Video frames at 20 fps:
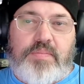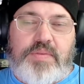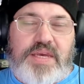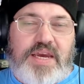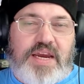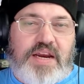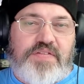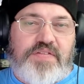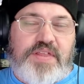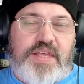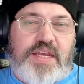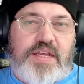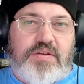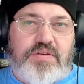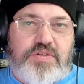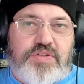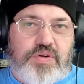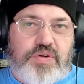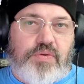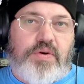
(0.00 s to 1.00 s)
yeah, everything
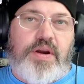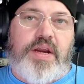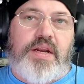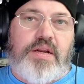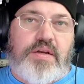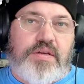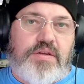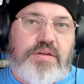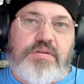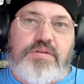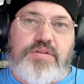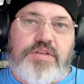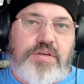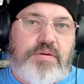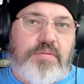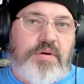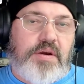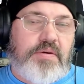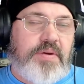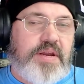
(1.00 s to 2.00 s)
looks great on
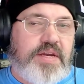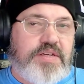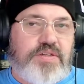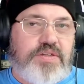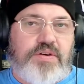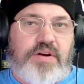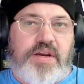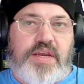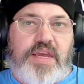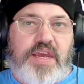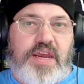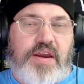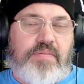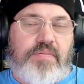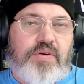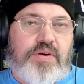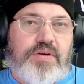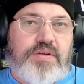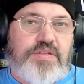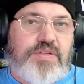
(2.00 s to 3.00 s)
YouTube. Everybody has great
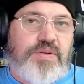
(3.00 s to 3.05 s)
cameras.